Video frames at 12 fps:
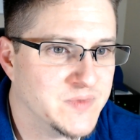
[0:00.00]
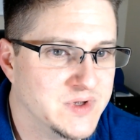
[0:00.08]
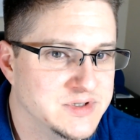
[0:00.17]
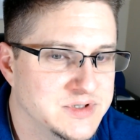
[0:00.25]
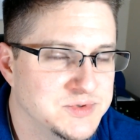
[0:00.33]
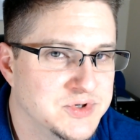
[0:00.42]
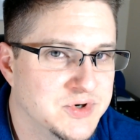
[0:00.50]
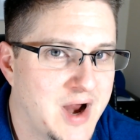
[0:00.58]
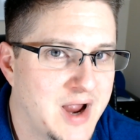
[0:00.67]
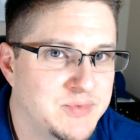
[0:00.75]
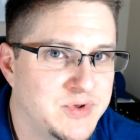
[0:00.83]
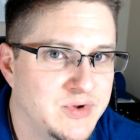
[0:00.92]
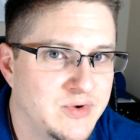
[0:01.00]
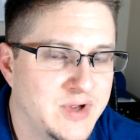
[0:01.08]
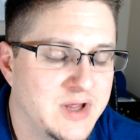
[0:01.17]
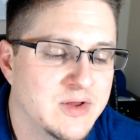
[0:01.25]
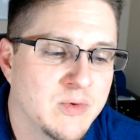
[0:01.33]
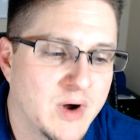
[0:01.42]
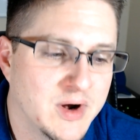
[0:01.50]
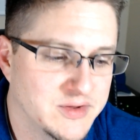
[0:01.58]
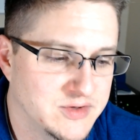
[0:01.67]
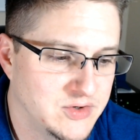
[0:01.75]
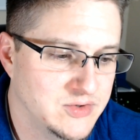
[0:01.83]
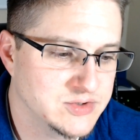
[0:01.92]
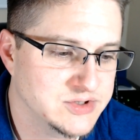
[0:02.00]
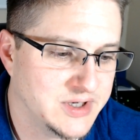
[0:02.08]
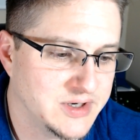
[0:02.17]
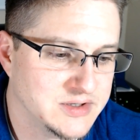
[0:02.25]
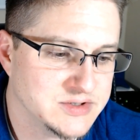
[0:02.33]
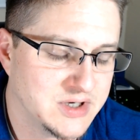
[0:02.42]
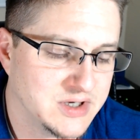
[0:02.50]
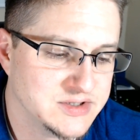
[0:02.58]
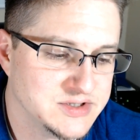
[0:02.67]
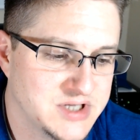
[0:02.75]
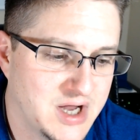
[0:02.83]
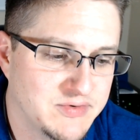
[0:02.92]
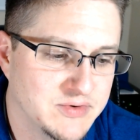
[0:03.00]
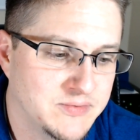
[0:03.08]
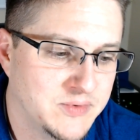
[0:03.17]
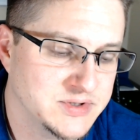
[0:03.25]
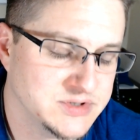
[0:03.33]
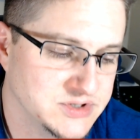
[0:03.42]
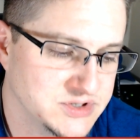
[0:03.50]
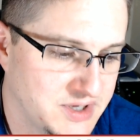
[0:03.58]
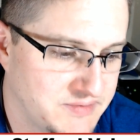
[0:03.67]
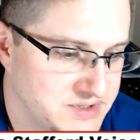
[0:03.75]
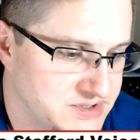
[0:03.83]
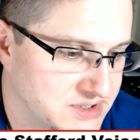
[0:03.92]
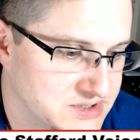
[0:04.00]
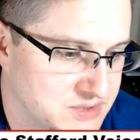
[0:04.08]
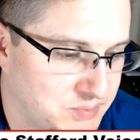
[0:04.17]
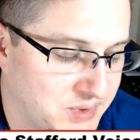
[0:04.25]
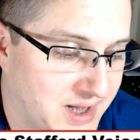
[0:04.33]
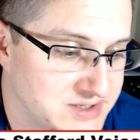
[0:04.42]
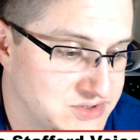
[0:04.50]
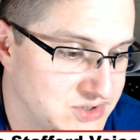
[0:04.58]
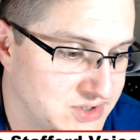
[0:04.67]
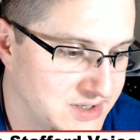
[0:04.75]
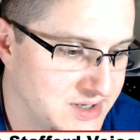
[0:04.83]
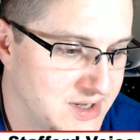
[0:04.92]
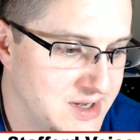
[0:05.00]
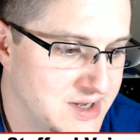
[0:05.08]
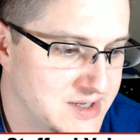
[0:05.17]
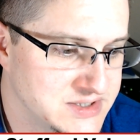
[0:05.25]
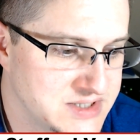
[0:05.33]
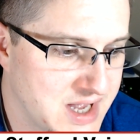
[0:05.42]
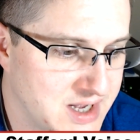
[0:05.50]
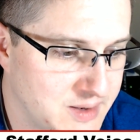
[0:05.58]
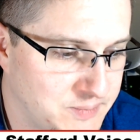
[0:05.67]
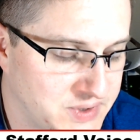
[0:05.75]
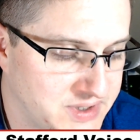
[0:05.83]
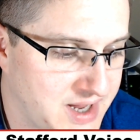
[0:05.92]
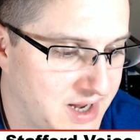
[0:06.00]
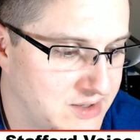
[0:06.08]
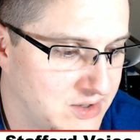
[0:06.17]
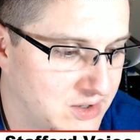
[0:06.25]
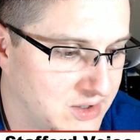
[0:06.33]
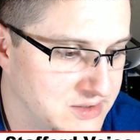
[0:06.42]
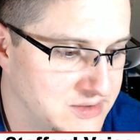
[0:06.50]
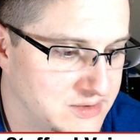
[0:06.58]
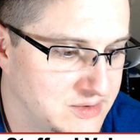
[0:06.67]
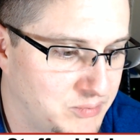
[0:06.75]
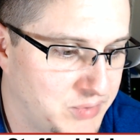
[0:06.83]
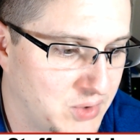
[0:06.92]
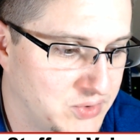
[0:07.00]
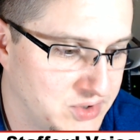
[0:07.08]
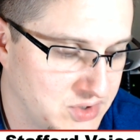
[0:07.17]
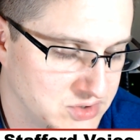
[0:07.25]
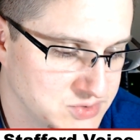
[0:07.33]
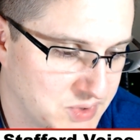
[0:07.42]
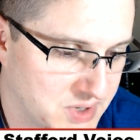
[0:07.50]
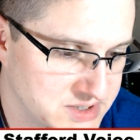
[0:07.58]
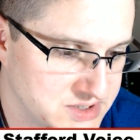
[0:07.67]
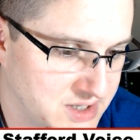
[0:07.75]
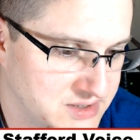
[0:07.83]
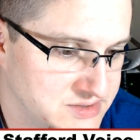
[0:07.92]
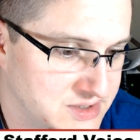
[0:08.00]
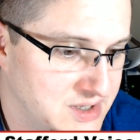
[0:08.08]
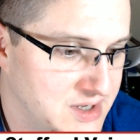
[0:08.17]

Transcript: subscribe to either one of the newsletters on the Stafford Voice or 76 Supply so you can stay up to date on both of those projects.